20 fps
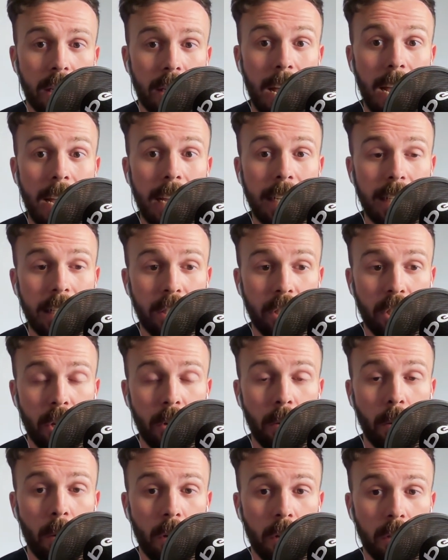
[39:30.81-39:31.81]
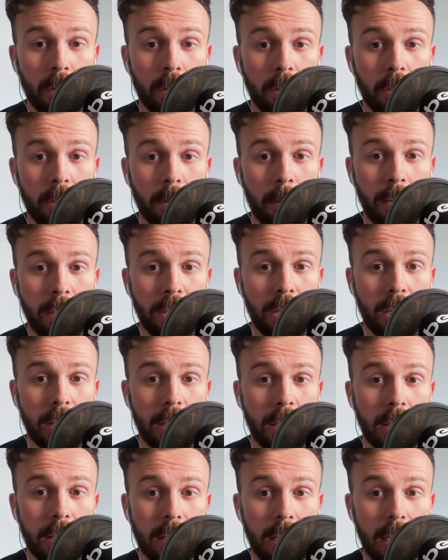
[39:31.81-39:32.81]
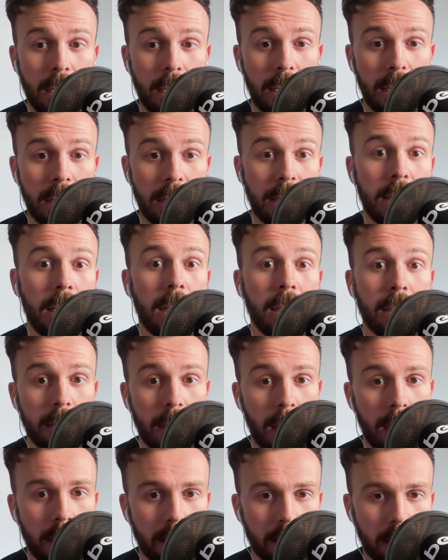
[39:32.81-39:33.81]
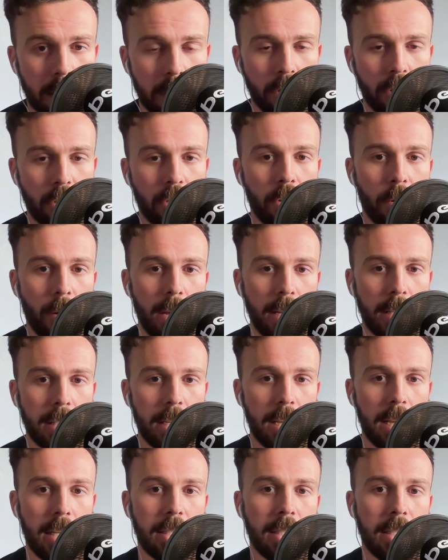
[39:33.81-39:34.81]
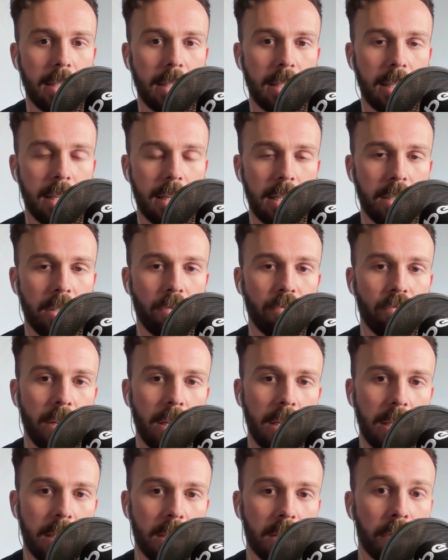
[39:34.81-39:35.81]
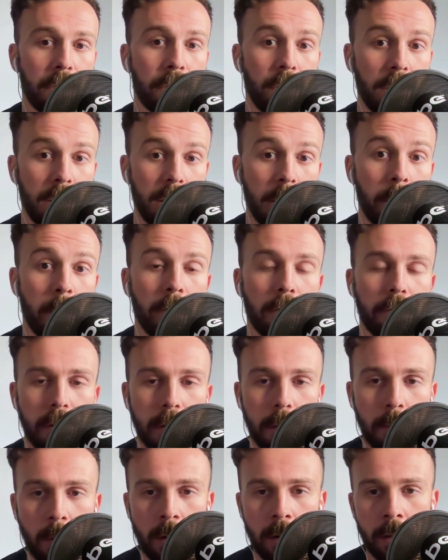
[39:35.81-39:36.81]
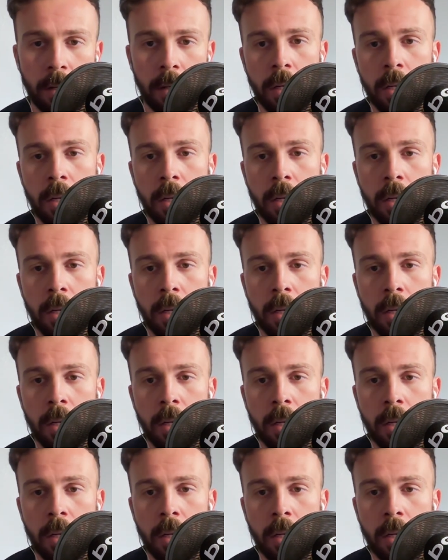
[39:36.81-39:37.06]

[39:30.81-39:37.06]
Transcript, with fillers: That ended 2-1 to Manchester City. And since then, the two head-to-heads this season reads as 3-0 and 3-1